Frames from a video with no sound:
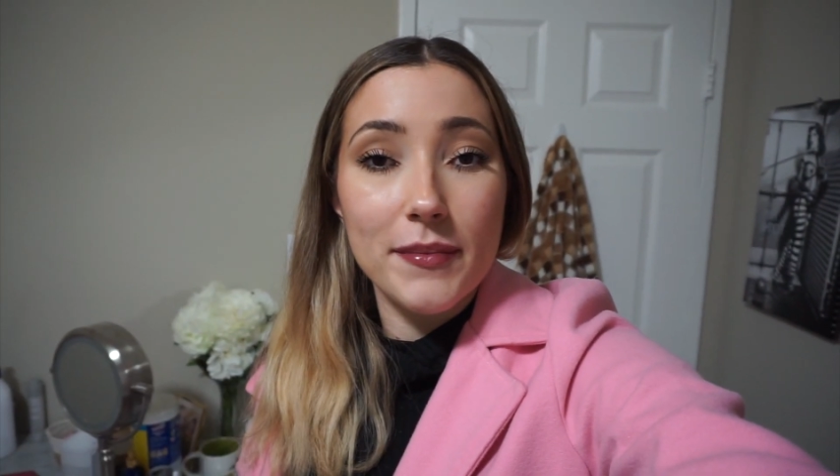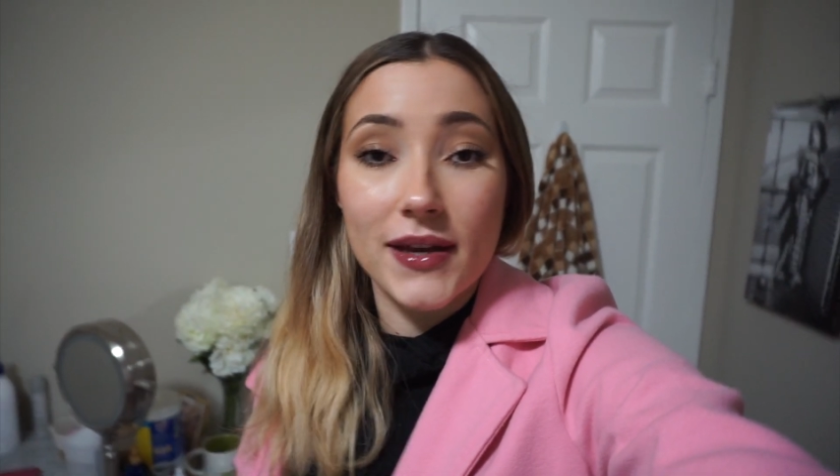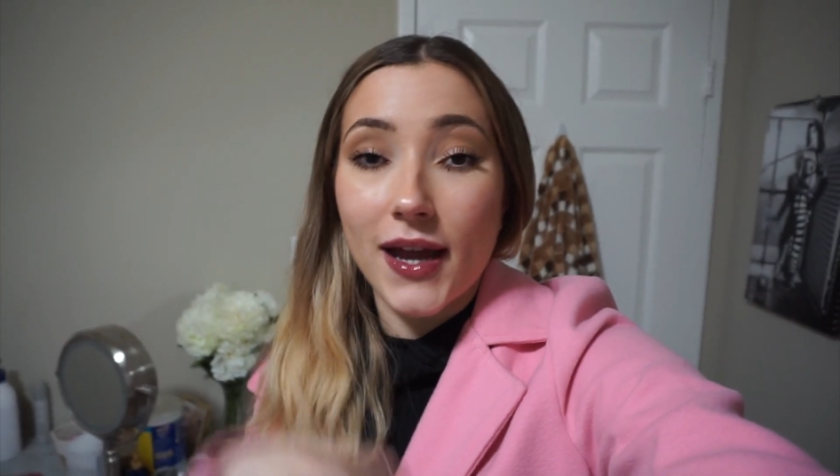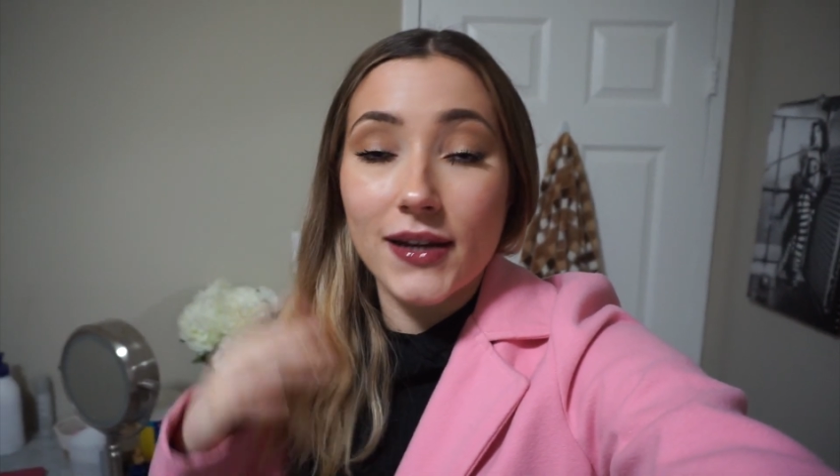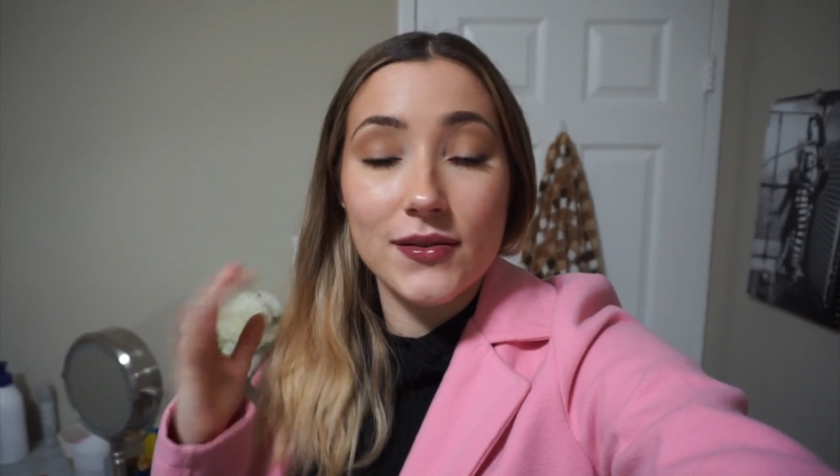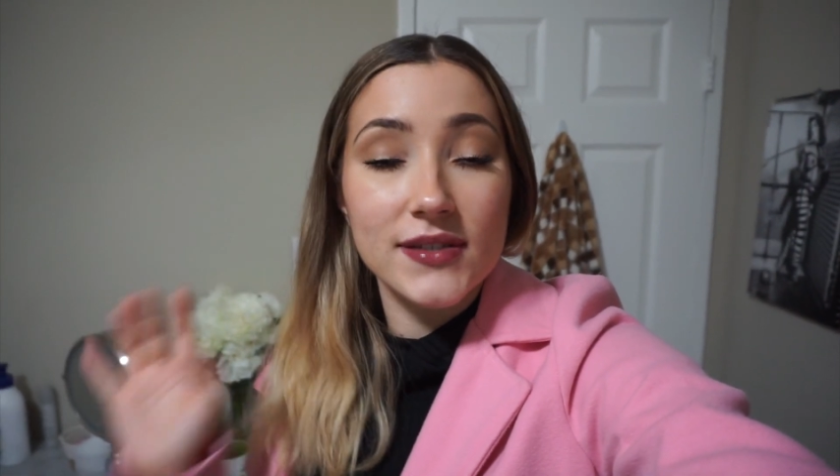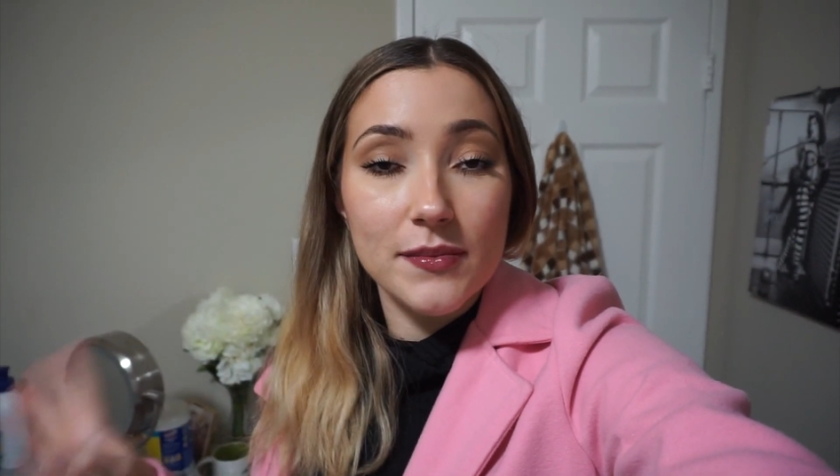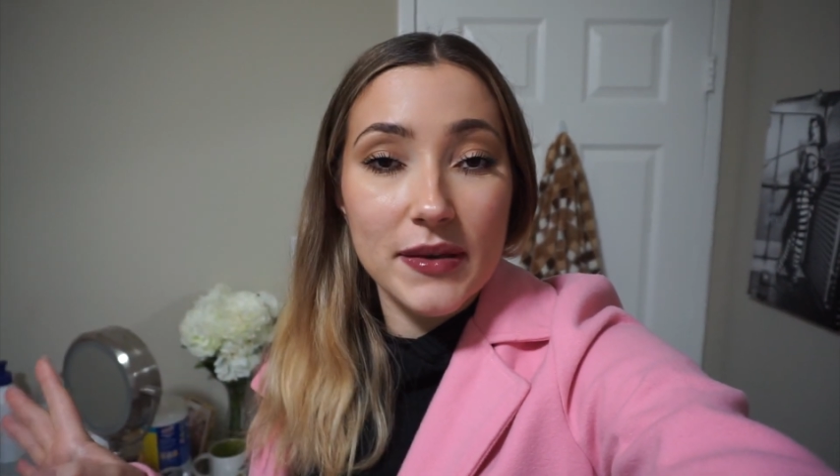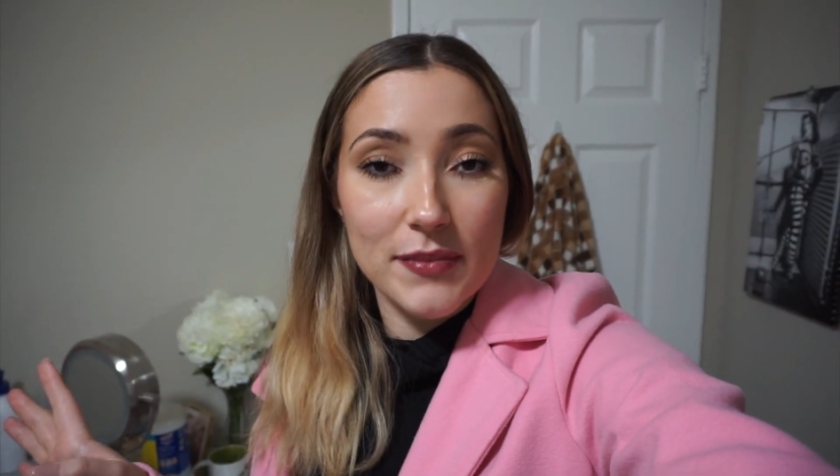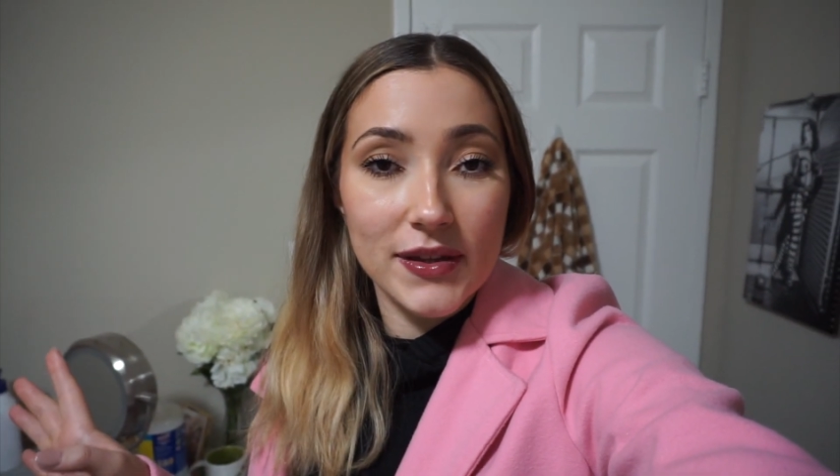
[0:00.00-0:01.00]
but I know
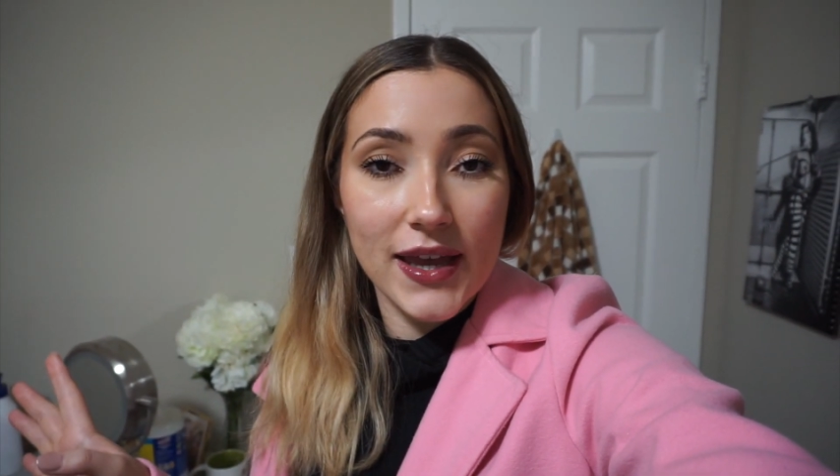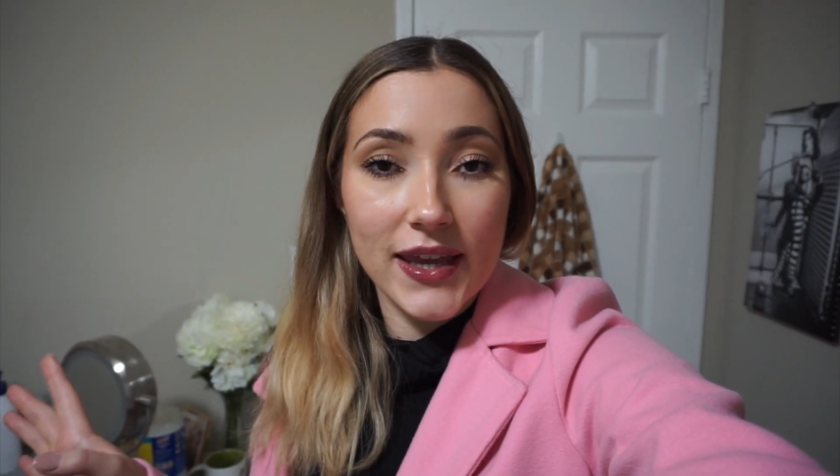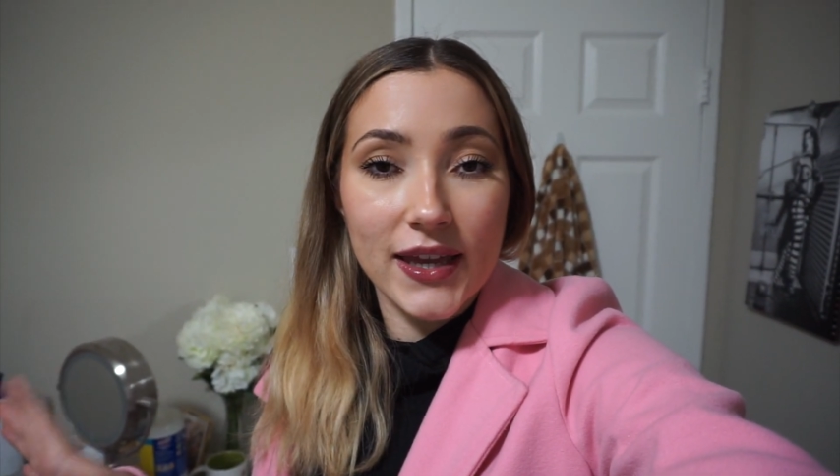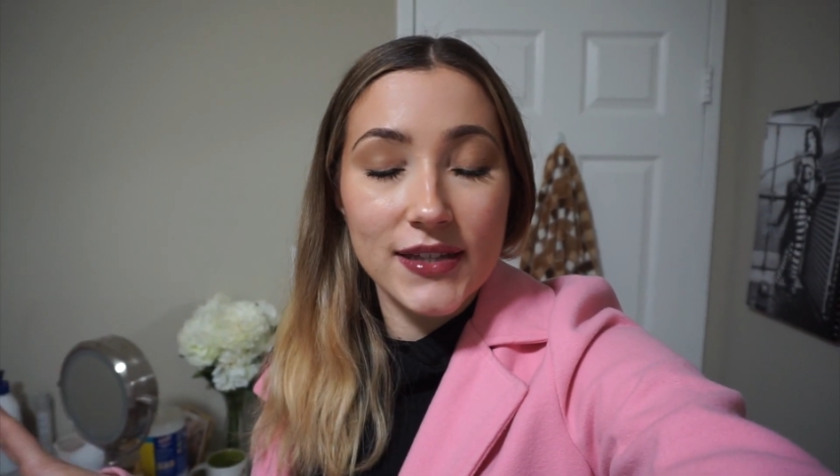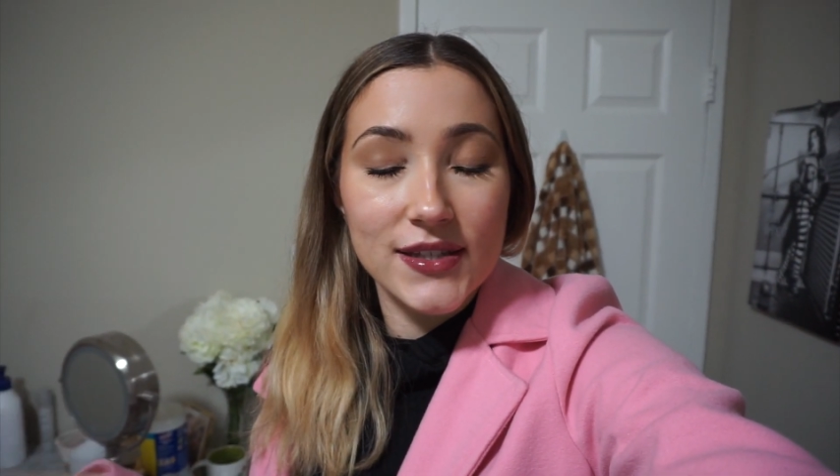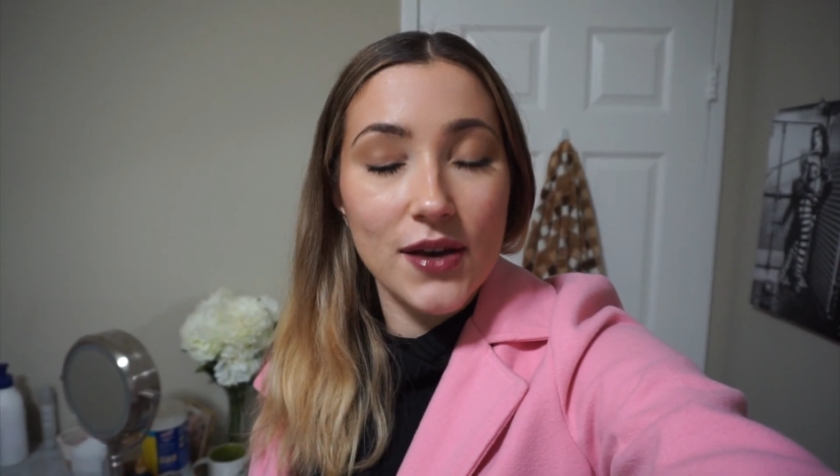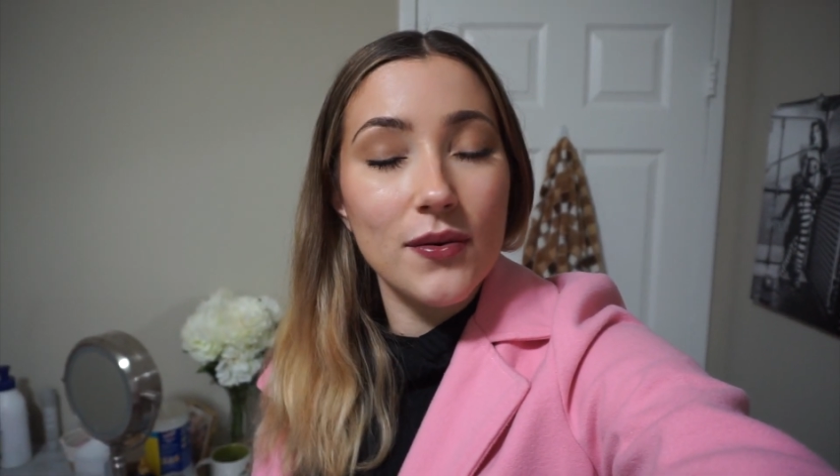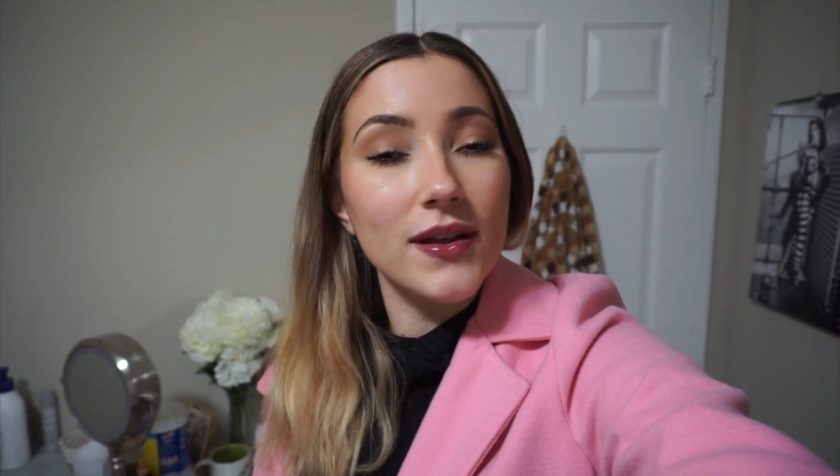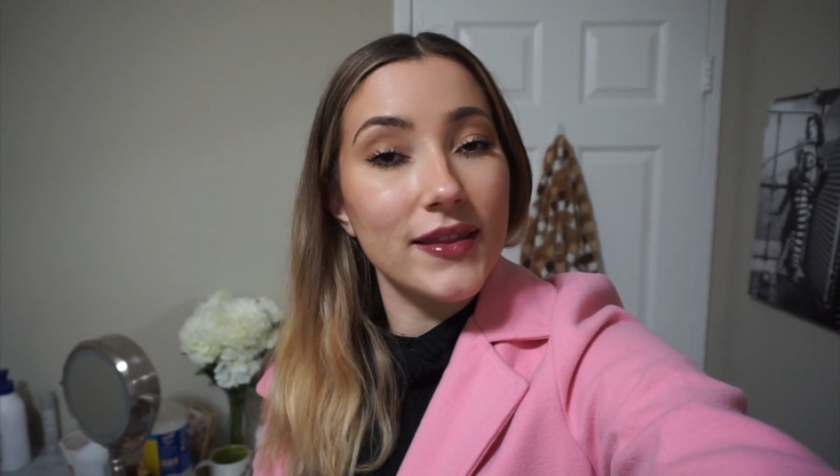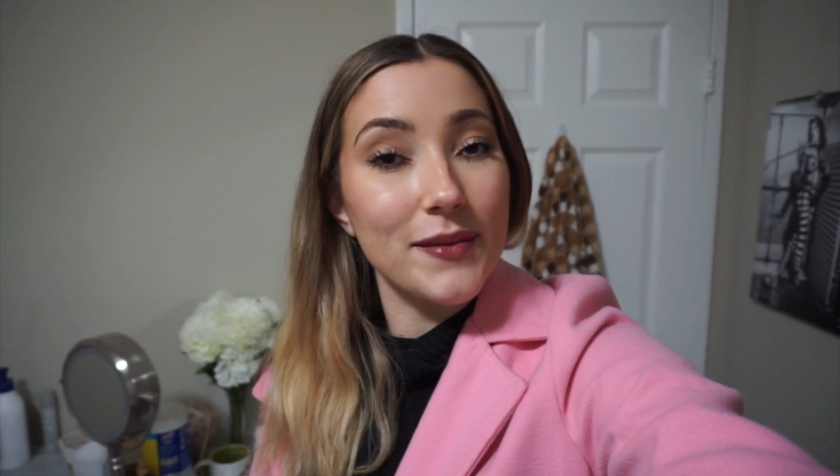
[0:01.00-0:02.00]
some people like it,
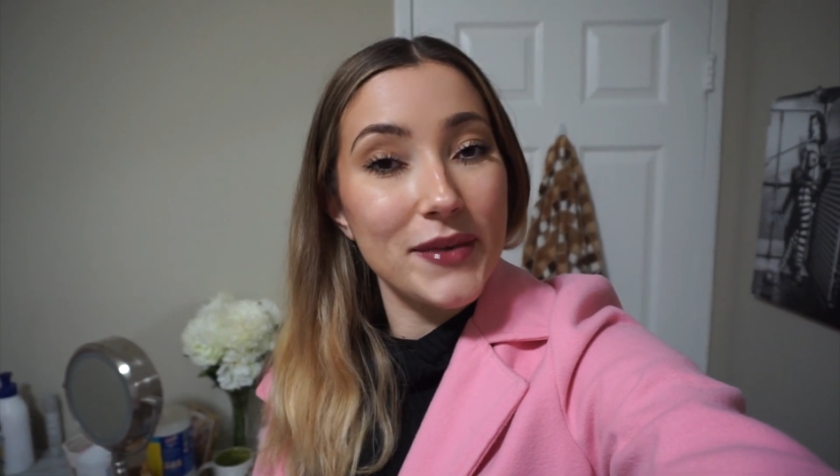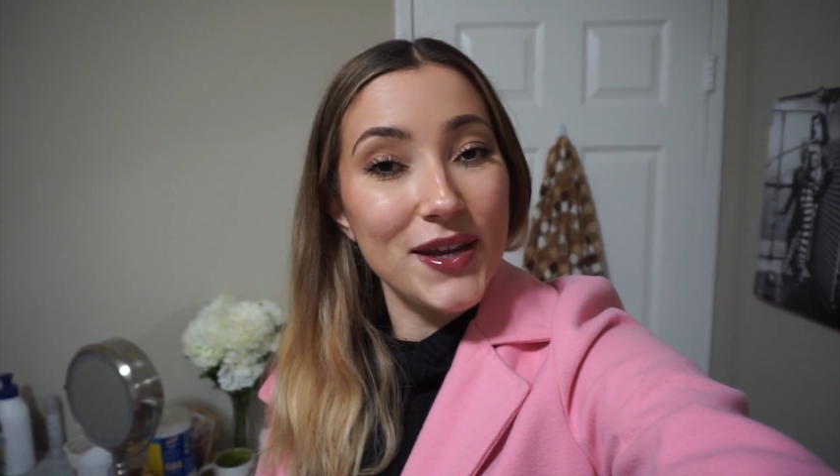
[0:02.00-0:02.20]
so let me